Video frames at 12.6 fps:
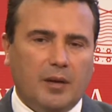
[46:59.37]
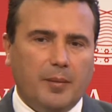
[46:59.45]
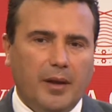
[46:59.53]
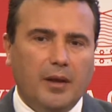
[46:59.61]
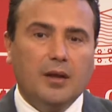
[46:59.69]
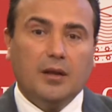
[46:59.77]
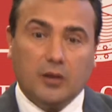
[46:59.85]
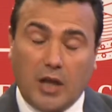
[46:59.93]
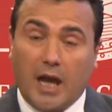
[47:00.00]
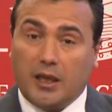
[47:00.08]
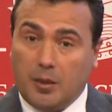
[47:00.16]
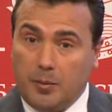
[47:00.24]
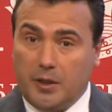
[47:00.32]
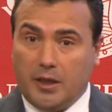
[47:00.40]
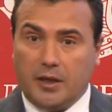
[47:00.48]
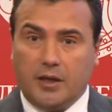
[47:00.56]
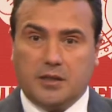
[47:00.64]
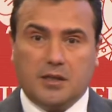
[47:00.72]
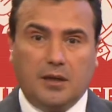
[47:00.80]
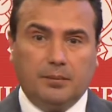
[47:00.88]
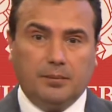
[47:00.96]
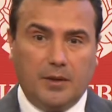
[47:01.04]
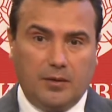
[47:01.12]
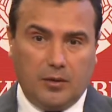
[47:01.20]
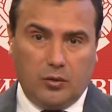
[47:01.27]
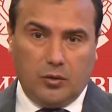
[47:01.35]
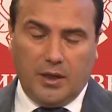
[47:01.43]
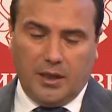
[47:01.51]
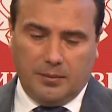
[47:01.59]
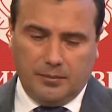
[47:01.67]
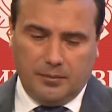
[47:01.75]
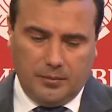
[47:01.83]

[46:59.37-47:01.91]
at our disposal so that we can intervene.